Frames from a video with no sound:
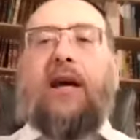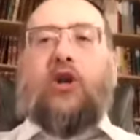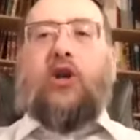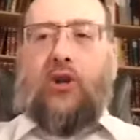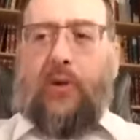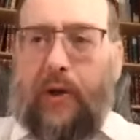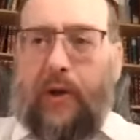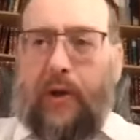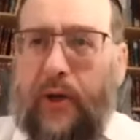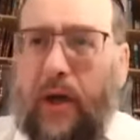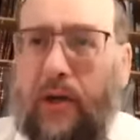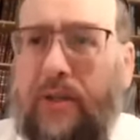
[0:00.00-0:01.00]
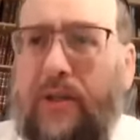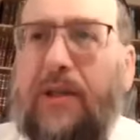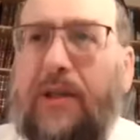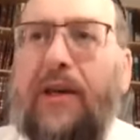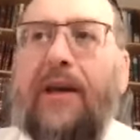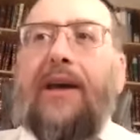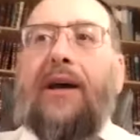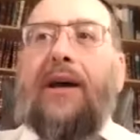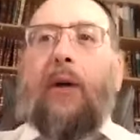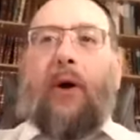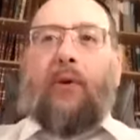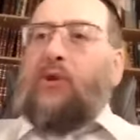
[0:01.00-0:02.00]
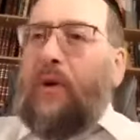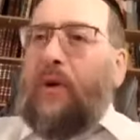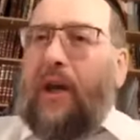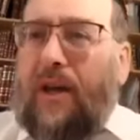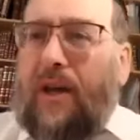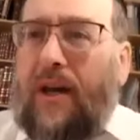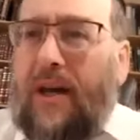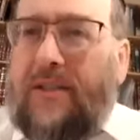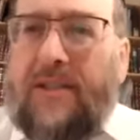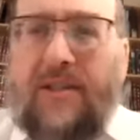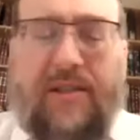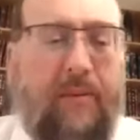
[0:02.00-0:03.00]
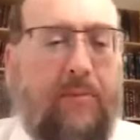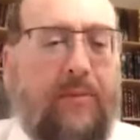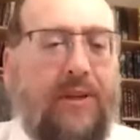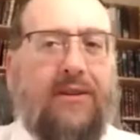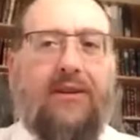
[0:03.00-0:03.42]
a Shulchan Aruch, upon which we're going to ask some